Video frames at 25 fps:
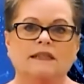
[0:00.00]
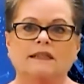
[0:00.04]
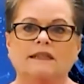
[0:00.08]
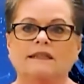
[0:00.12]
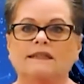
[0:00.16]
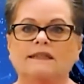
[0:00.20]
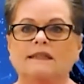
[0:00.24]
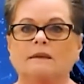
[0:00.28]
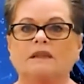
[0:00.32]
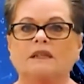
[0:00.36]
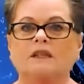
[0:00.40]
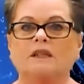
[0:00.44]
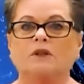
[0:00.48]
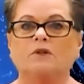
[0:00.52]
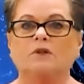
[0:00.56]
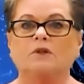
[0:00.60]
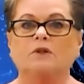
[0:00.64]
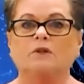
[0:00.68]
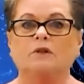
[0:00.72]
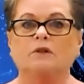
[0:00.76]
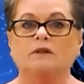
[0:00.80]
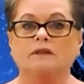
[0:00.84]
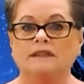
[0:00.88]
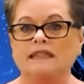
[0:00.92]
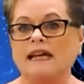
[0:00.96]
Somebody
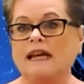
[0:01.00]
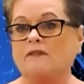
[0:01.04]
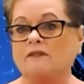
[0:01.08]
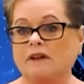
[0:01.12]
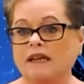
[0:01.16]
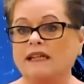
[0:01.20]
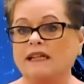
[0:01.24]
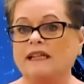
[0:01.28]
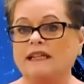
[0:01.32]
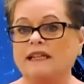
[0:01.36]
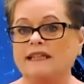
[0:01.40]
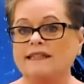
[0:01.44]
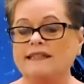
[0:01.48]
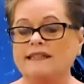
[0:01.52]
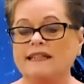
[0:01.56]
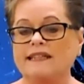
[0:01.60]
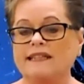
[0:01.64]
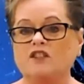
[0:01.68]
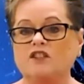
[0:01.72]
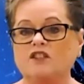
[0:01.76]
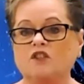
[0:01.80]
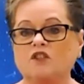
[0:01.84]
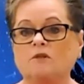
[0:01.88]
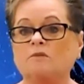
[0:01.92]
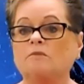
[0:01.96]
who directly says
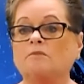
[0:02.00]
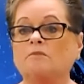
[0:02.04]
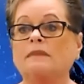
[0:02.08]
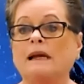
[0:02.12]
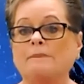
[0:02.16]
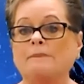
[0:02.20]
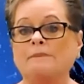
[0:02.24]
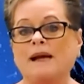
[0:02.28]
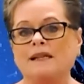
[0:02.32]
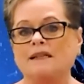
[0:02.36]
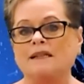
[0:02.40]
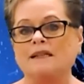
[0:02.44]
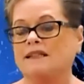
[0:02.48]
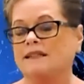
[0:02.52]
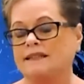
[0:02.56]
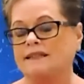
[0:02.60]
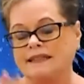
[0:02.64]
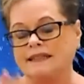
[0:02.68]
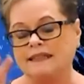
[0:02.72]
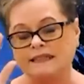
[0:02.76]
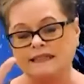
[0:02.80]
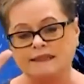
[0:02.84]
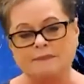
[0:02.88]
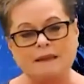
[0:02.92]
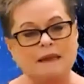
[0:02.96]
to you, my partner
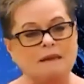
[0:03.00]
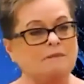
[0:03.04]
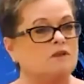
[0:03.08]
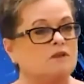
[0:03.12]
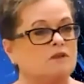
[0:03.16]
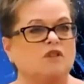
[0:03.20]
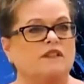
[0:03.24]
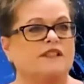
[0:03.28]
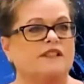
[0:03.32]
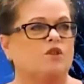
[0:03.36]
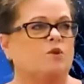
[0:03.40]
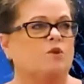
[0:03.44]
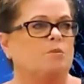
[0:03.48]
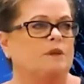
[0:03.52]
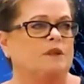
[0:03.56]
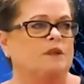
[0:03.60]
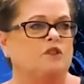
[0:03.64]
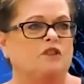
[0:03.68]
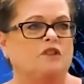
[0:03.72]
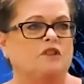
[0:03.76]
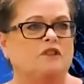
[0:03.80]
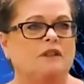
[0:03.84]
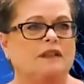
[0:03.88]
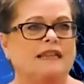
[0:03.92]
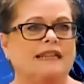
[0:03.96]
tells me I'm too stupid
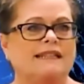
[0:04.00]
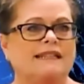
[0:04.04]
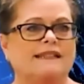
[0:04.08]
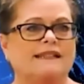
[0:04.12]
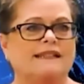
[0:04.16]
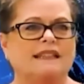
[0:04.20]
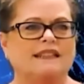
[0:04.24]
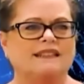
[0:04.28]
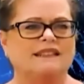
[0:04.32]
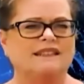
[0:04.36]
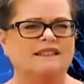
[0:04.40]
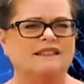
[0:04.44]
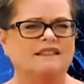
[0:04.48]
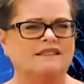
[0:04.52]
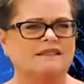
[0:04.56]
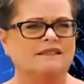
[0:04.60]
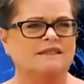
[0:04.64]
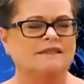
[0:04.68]
to do these things.